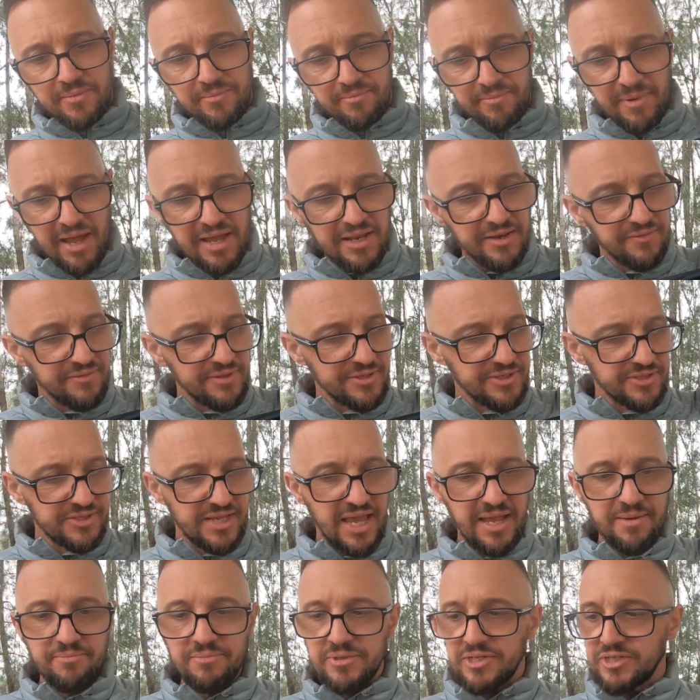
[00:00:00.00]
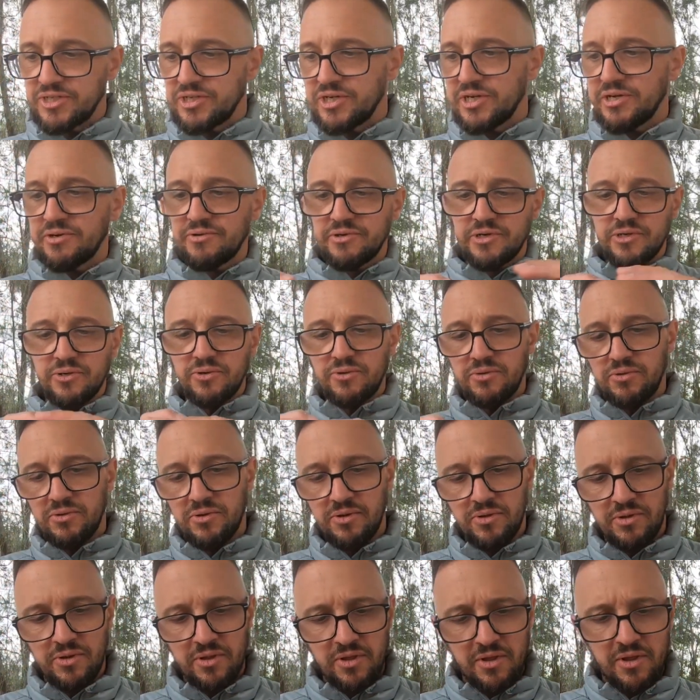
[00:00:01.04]
made of the same material,
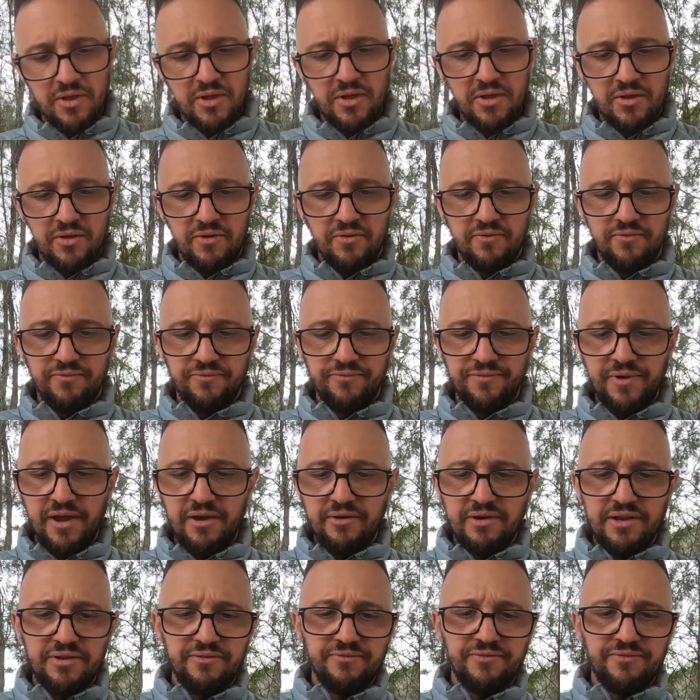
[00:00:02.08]
very